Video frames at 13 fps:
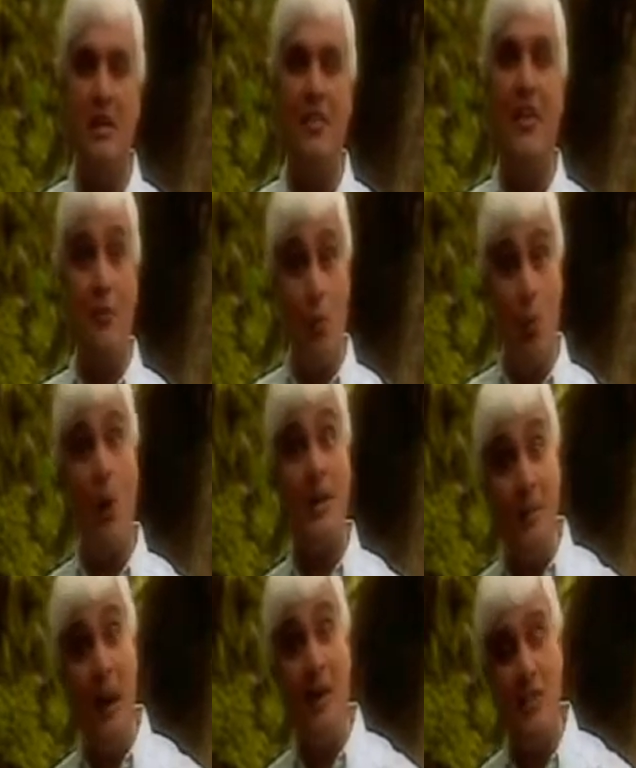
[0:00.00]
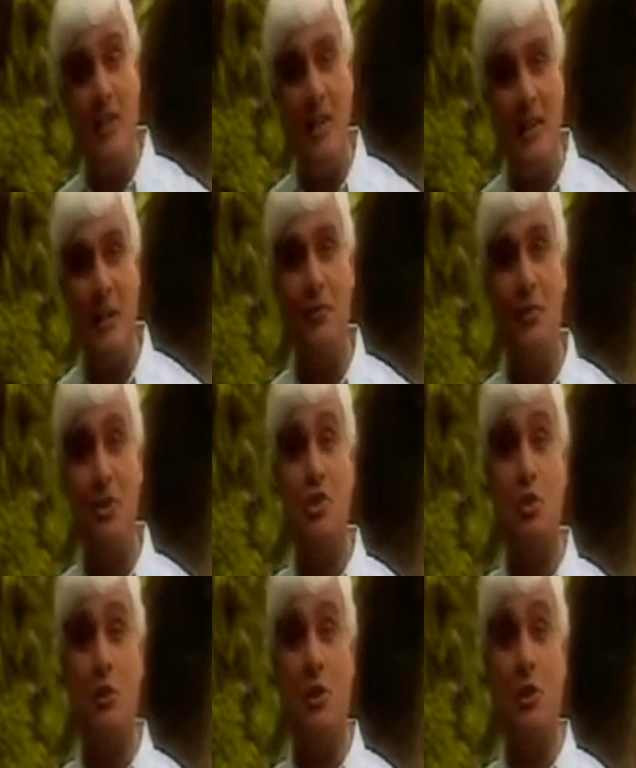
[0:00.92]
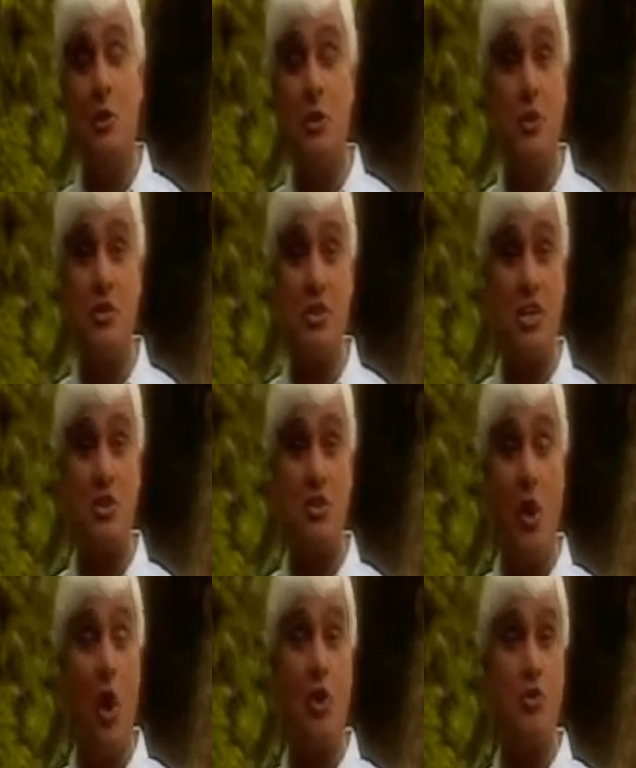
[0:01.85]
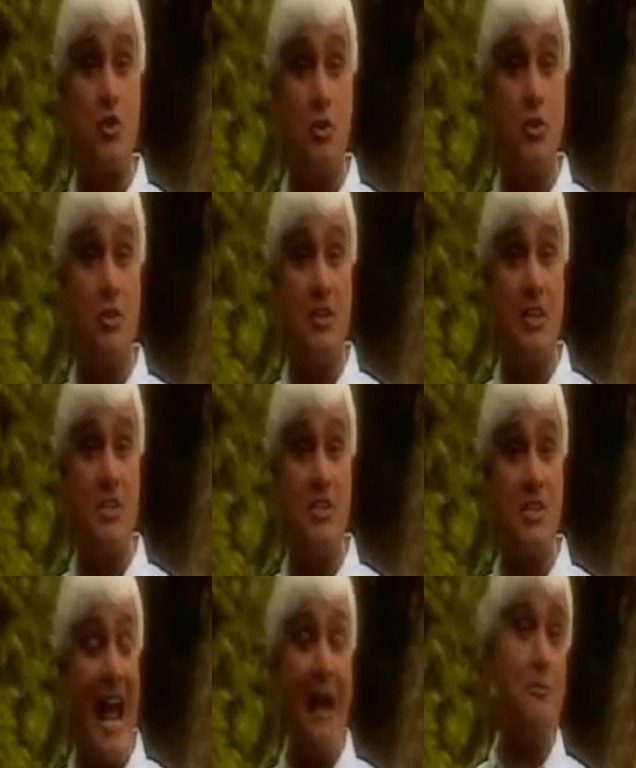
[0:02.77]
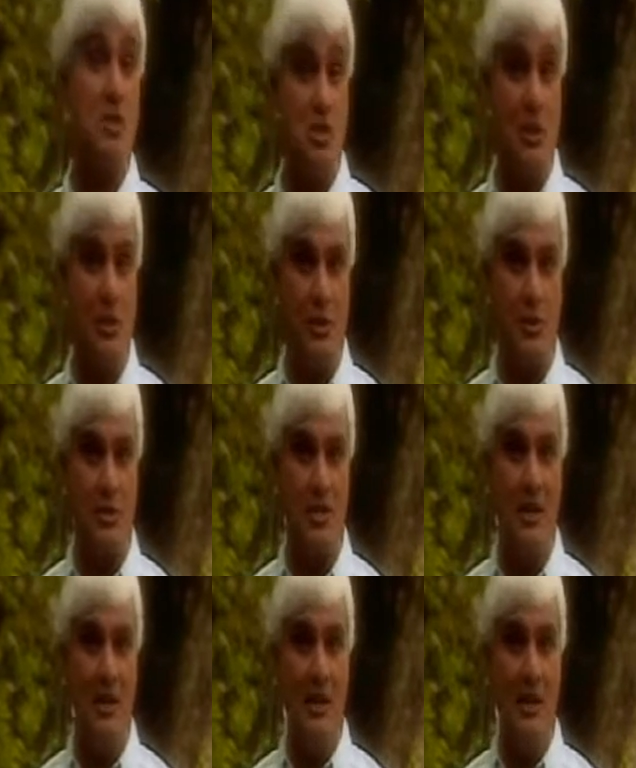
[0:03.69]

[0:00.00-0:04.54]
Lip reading: then what about the individual who says all truth is absolute?